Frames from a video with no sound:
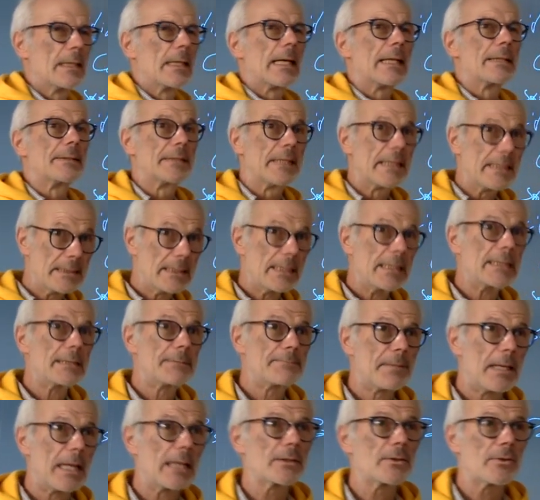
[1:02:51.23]
And this is
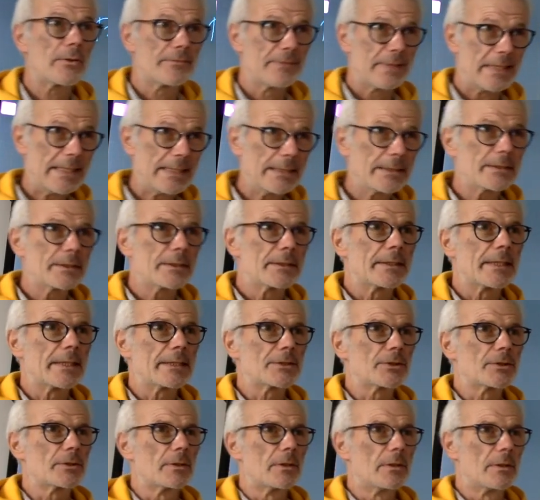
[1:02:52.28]
part of
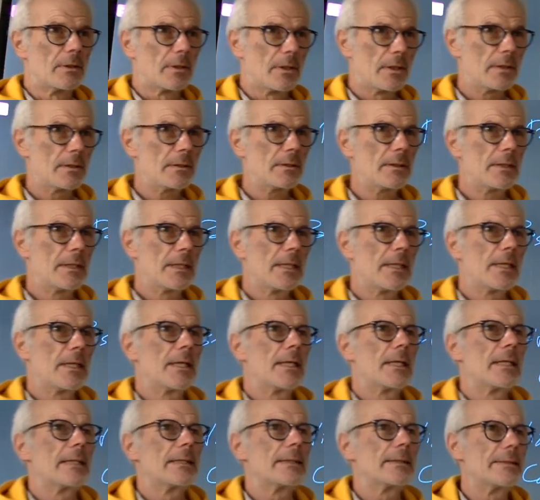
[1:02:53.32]
international law
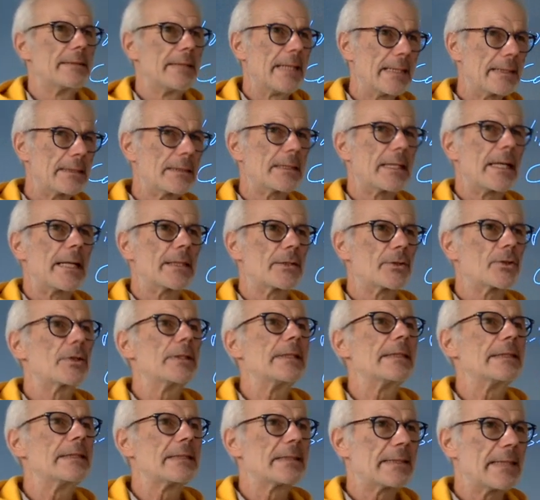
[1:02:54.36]
that
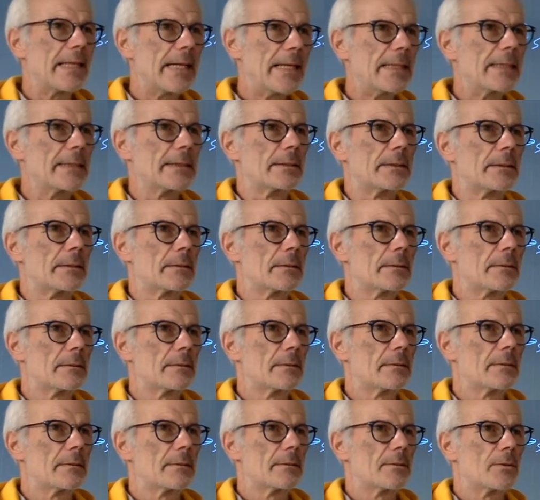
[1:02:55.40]
actually says,
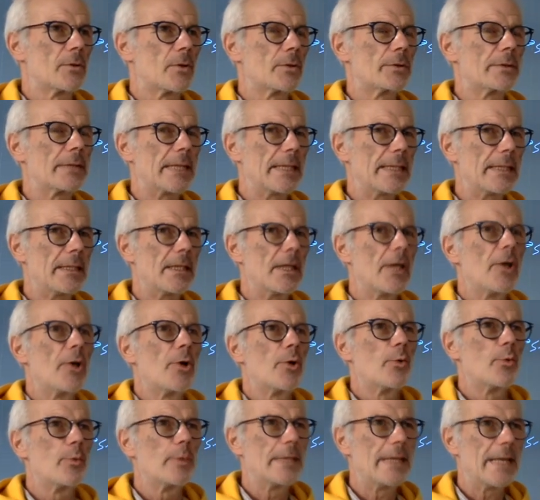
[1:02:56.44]
okay,
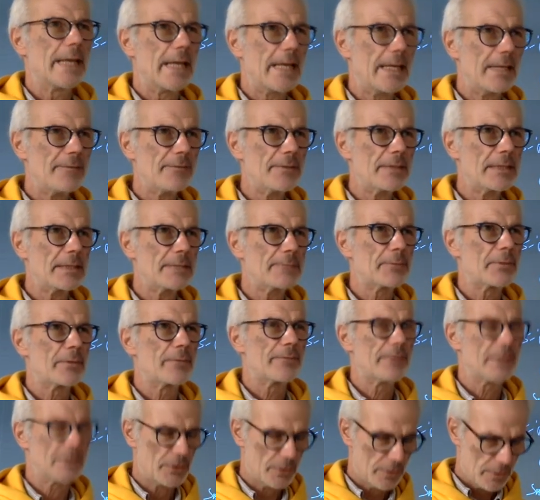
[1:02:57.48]
we have this
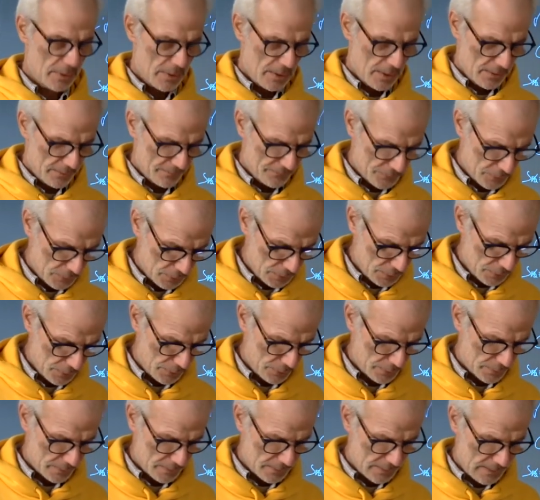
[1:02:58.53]
provision for
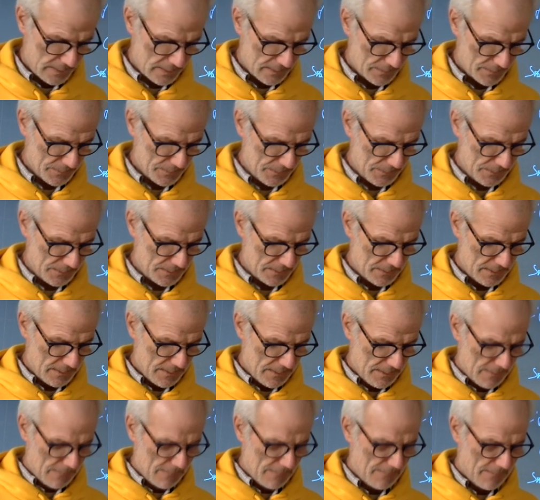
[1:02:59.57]
certain countries
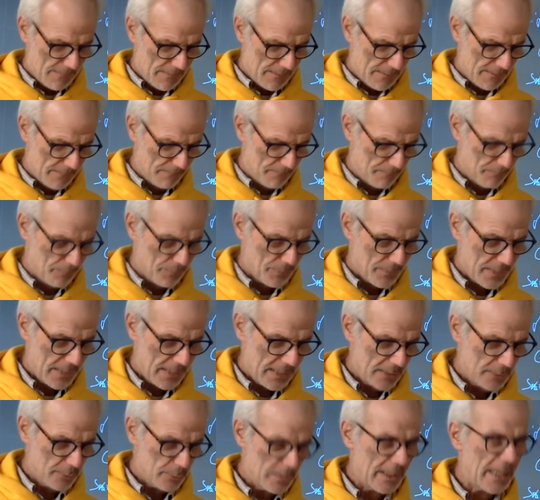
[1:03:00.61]
um,
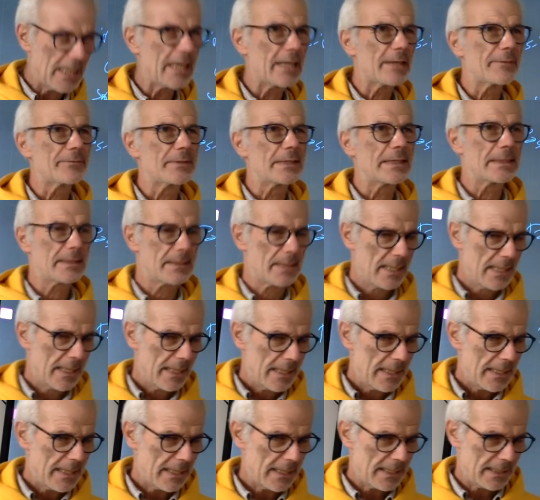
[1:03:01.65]
and we have this
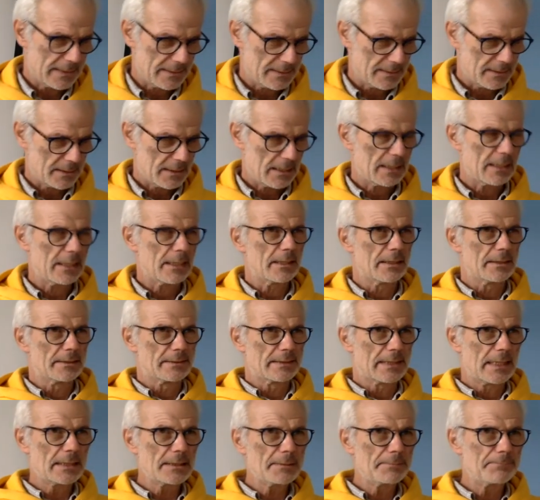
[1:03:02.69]
as
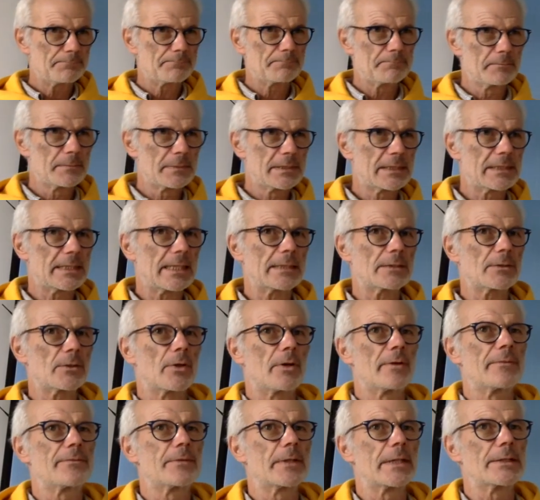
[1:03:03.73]
another set of